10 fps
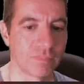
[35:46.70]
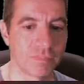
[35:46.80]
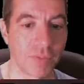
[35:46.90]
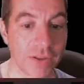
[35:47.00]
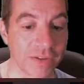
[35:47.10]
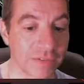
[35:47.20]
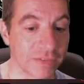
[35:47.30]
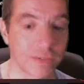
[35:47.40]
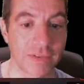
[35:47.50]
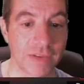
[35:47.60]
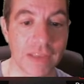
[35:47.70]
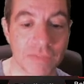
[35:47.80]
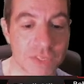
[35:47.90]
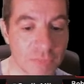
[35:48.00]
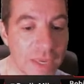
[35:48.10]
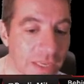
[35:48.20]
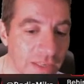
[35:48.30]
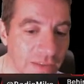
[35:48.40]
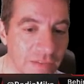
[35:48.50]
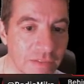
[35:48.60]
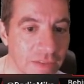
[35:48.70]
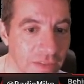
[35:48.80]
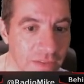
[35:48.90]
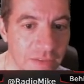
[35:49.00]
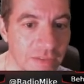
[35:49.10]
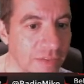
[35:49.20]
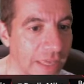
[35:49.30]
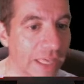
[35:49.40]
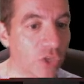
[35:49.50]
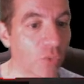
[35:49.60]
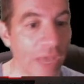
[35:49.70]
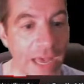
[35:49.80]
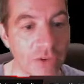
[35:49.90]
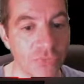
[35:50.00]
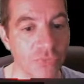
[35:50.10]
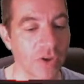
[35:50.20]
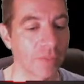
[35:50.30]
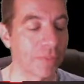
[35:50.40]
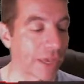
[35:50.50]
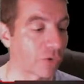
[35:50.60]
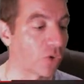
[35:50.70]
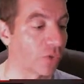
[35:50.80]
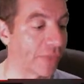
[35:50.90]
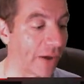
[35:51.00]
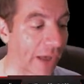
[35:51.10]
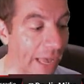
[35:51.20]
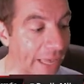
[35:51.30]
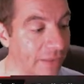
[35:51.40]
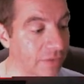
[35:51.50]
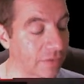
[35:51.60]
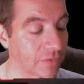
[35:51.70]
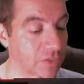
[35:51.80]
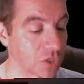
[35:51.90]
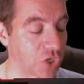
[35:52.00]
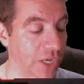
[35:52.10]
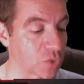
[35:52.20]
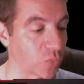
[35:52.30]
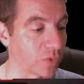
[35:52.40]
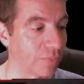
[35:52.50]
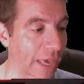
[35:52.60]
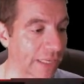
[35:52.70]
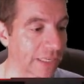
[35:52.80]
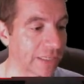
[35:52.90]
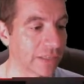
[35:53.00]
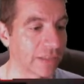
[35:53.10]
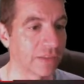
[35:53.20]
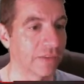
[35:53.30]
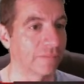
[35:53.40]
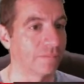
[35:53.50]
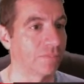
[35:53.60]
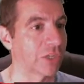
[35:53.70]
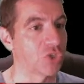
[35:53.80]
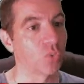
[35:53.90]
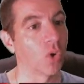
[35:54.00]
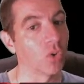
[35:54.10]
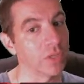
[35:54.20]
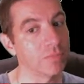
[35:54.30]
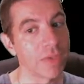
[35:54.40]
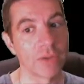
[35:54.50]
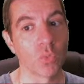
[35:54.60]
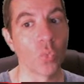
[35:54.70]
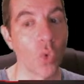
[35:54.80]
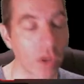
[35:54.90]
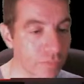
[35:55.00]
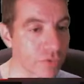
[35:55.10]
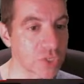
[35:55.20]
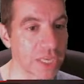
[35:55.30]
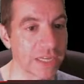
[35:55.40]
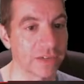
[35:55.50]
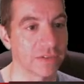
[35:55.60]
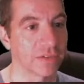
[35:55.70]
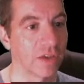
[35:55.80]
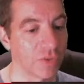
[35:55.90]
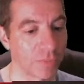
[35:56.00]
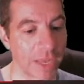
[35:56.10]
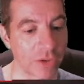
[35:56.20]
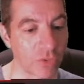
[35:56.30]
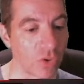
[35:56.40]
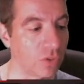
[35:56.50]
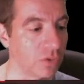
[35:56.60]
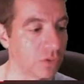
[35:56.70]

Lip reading: But if it's me and you have a bankroll, now I suggest with betting that you only bet 1% of your bankroll.